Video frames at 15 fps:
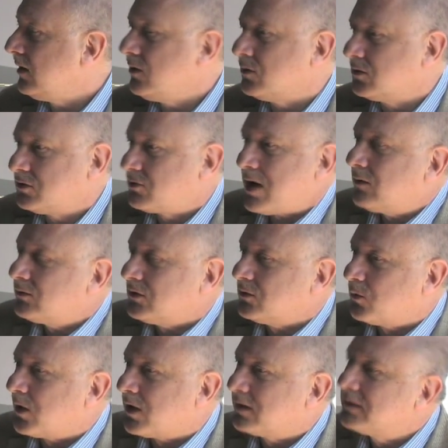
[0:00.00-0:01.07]
Strauss's
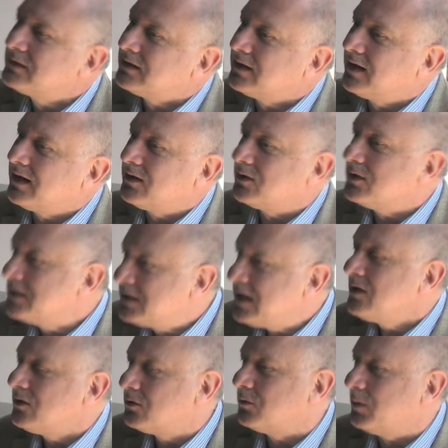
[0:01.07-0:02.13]
works
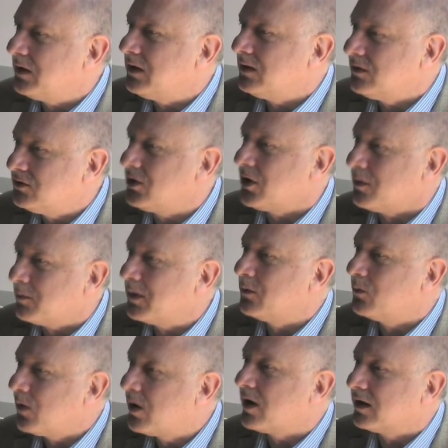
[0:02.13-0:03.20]
continue to be
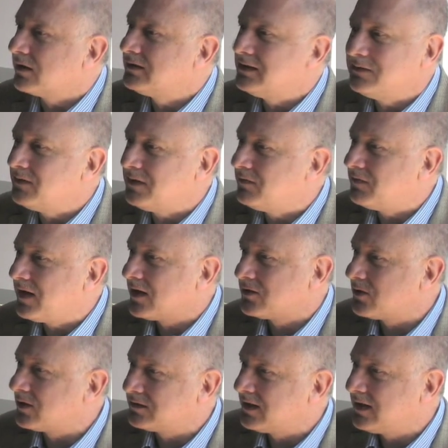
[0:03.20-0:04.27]
German works, even if they are
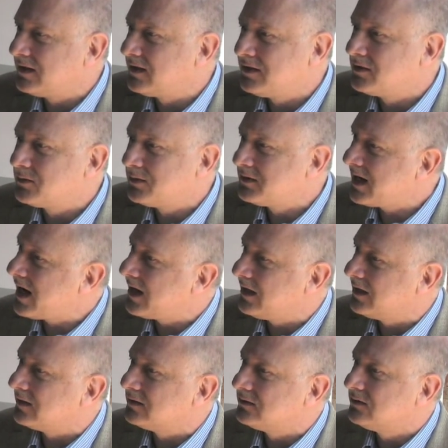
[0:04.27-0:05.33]
translated into
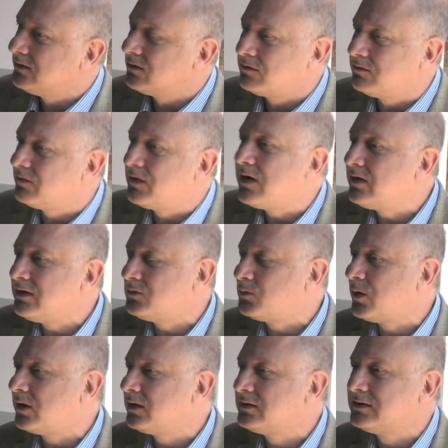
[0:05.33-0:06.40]
Italian. Verdi's
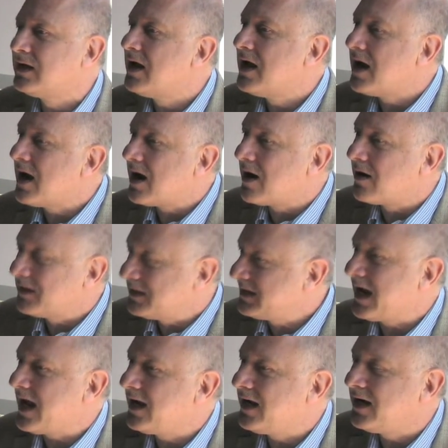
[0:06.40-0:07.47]
works are
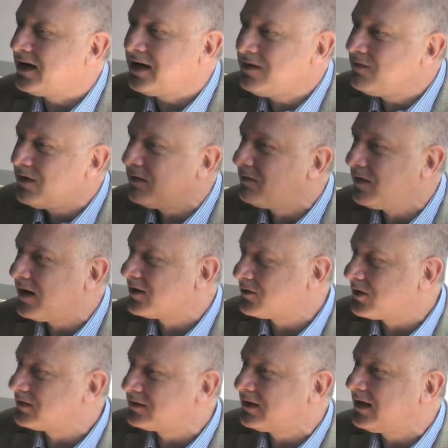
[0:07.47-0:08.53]
Italian, even if they are
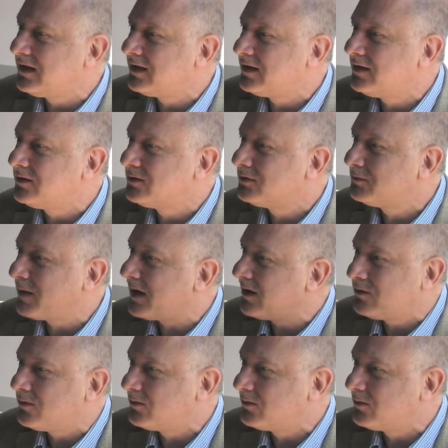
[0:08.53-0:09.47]
translated into Spanish.